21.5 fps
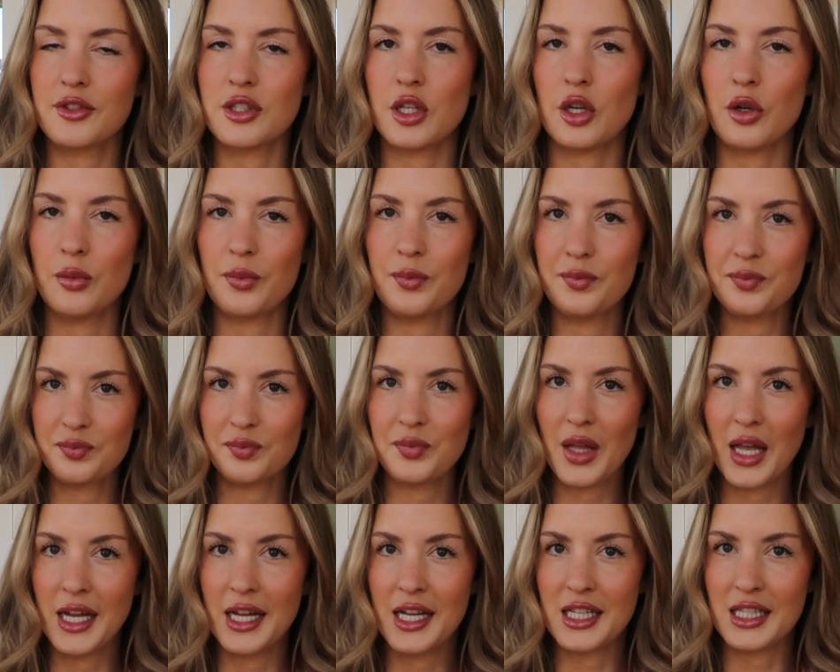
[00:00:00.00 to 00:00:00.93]
So
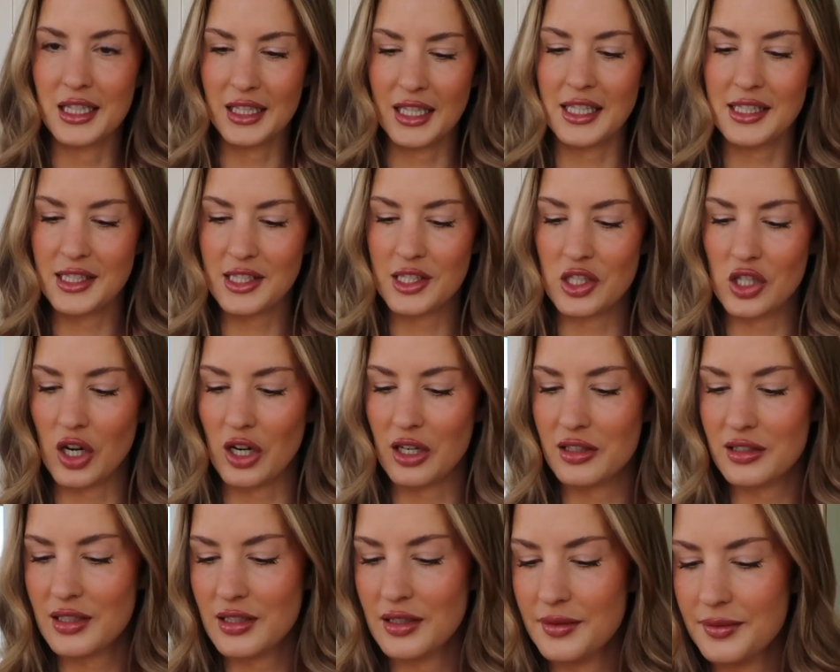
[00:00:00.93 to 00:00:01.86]
let's
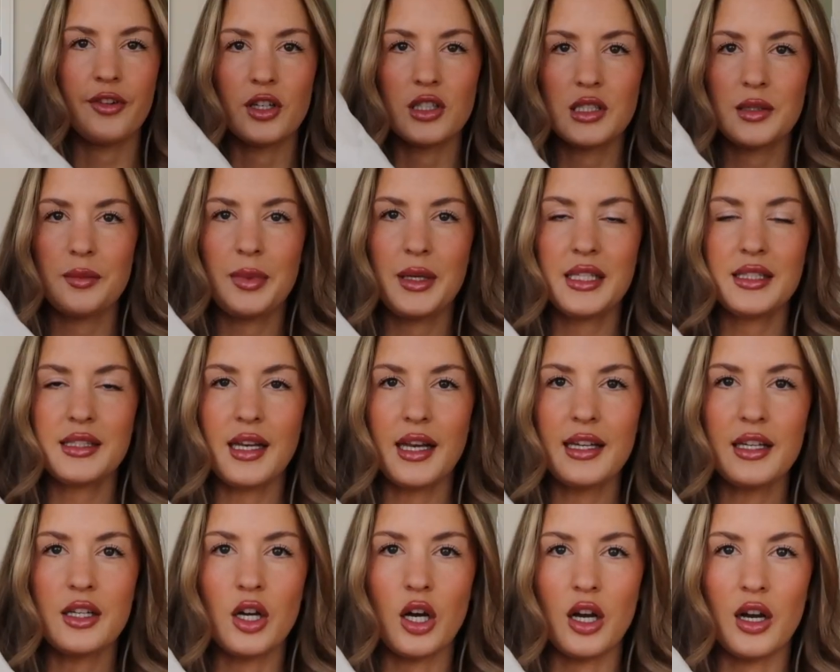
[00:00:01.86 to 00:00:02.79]
start. First piece
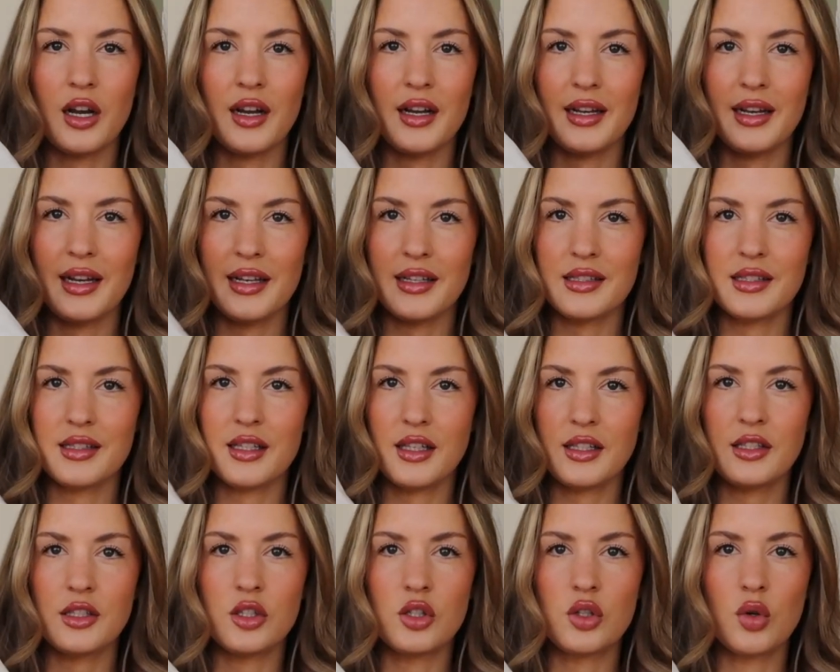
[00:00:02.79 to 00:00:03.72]
I got is
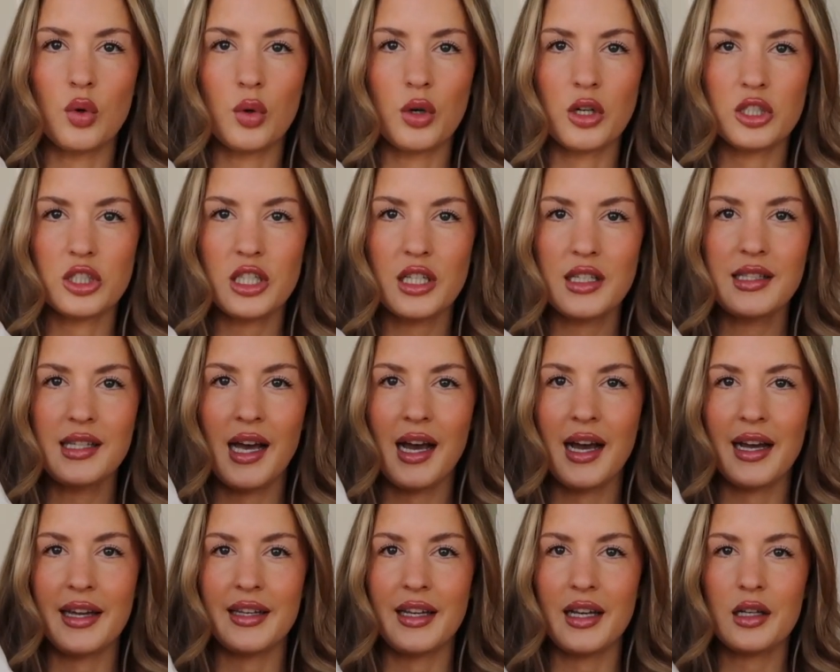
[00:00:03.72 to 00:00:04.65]
this gorgeous
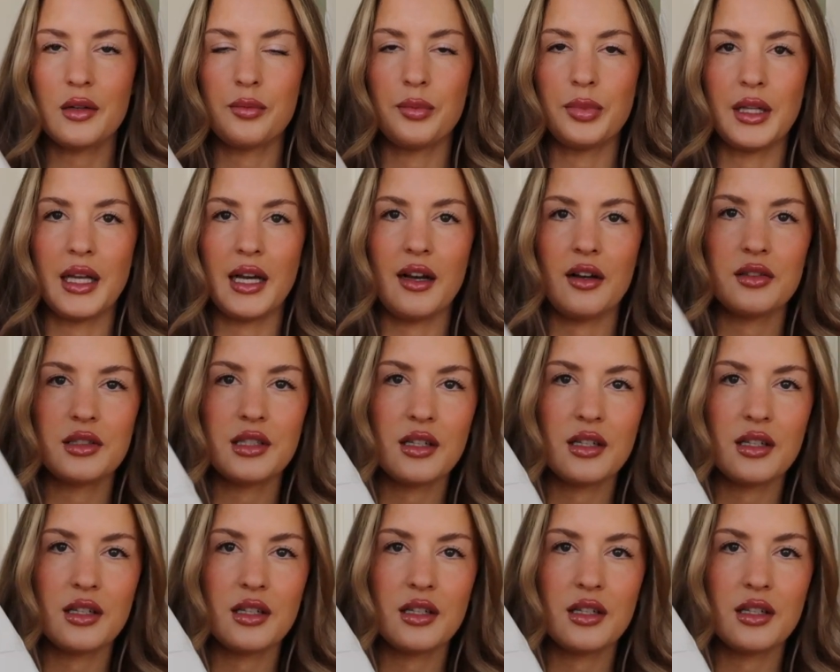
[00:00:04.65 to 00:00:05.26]
high neck blouse.